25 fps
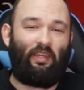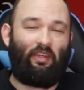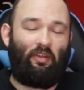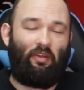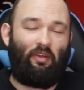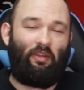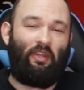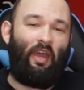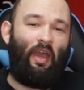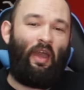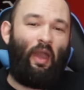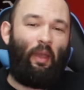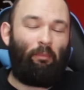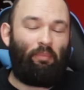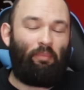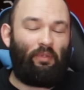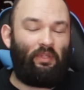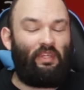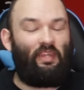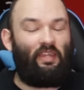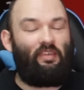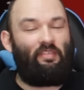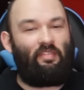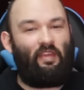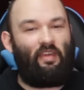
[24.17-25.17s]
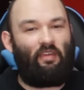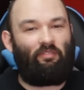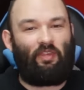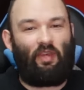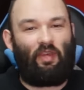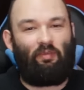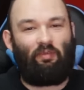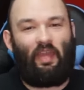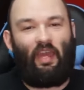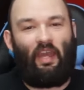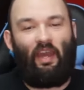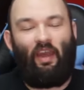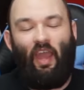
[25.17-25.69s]
I got plenty of stuff
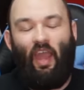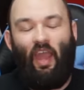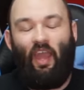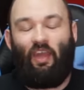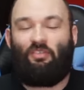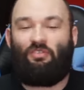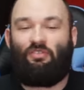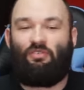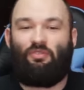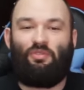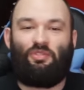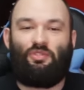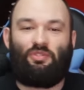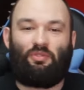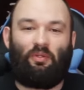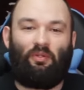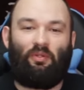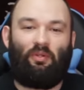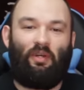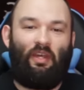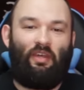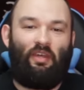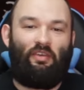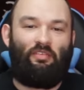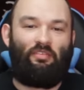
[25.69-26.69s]
coming out as usual,